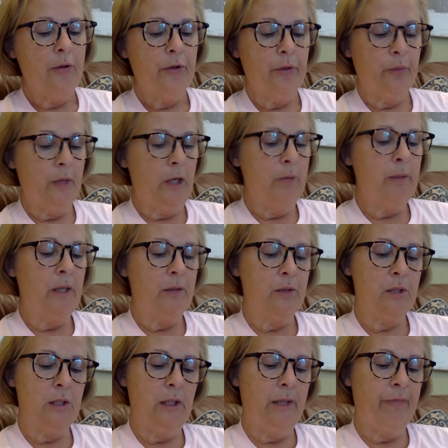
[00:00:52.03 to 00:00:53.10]
The rowboat
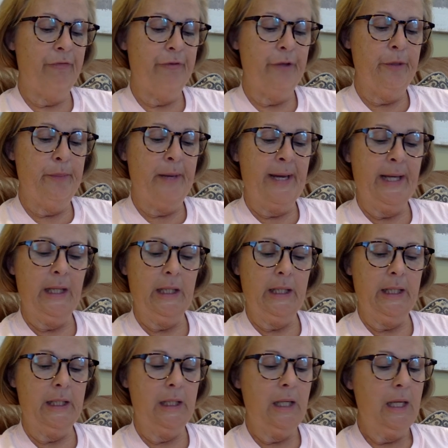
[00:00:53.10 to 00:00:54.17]
slipped from the bank
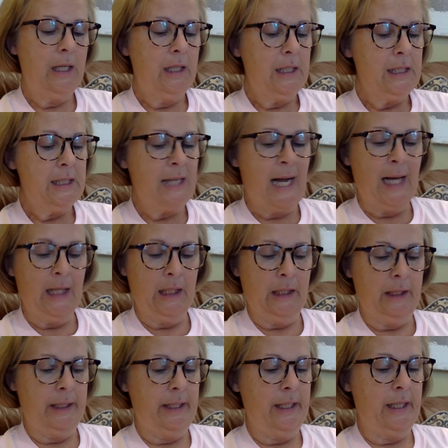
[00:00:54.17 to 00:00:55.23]
then,
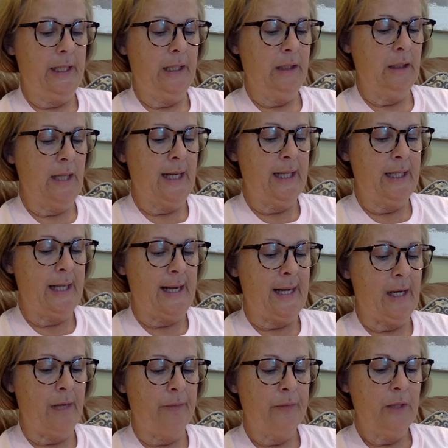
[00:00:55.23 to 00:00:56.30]
silently, and glided
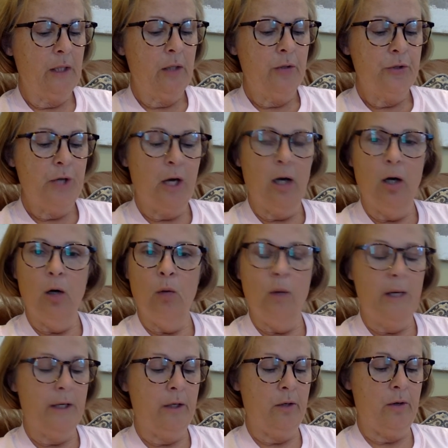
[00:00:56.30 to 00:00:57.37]
out, tall
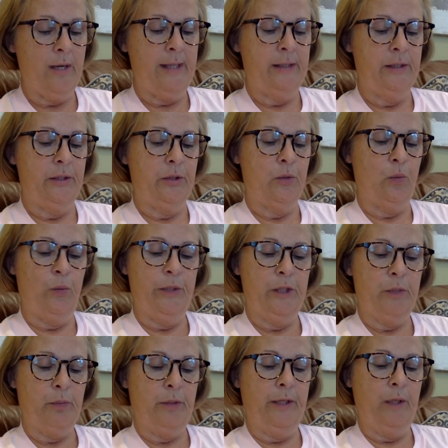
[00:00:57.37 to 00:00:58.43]
water grasses
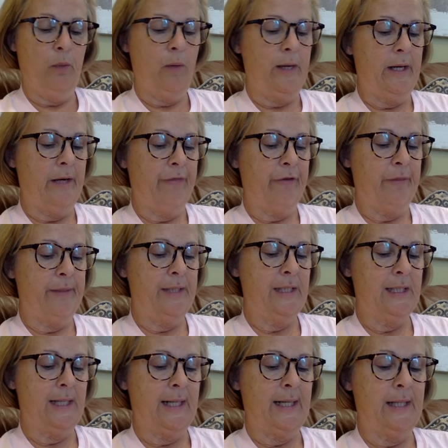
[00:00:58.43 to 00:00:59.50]
whispering away from its
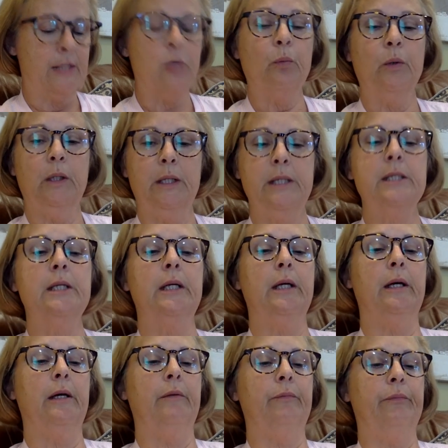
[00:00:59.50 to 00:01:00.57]
sides, releasing
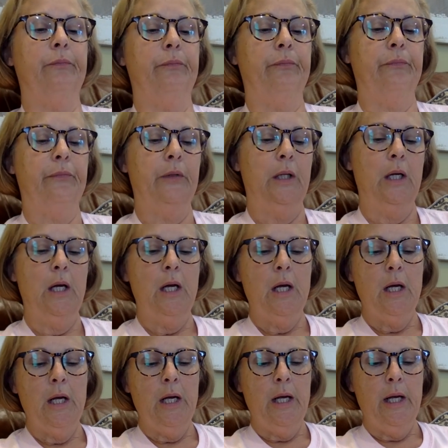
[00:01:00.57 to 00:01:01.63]
it.
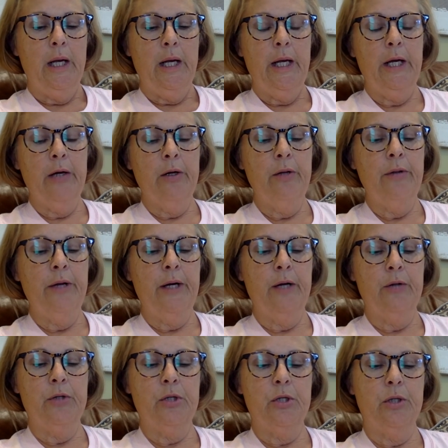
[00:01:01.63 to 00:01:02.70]
Here and
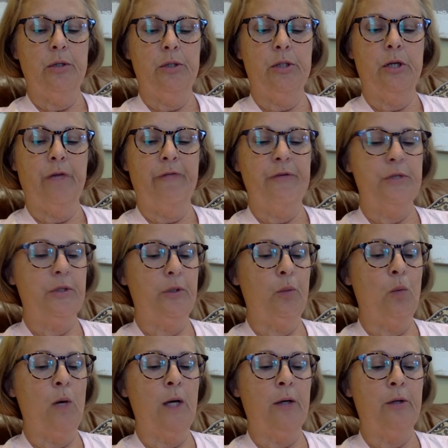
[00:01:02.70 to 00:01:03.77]
there, the still surface of the
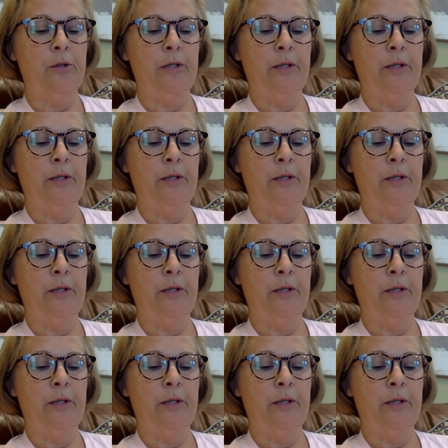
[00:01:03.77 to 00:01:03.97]
water